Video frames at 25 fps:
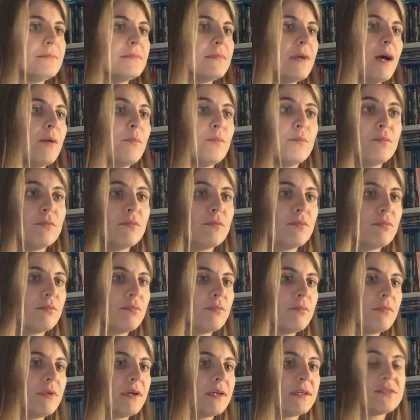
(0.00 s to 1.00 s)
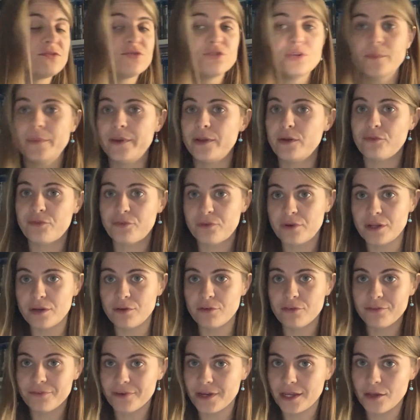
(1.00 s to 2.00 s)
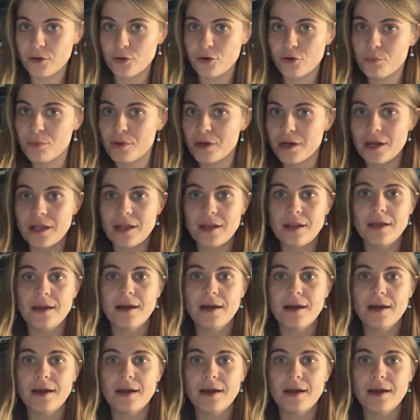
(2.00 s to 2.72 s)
I'm extremely afraid of fire, but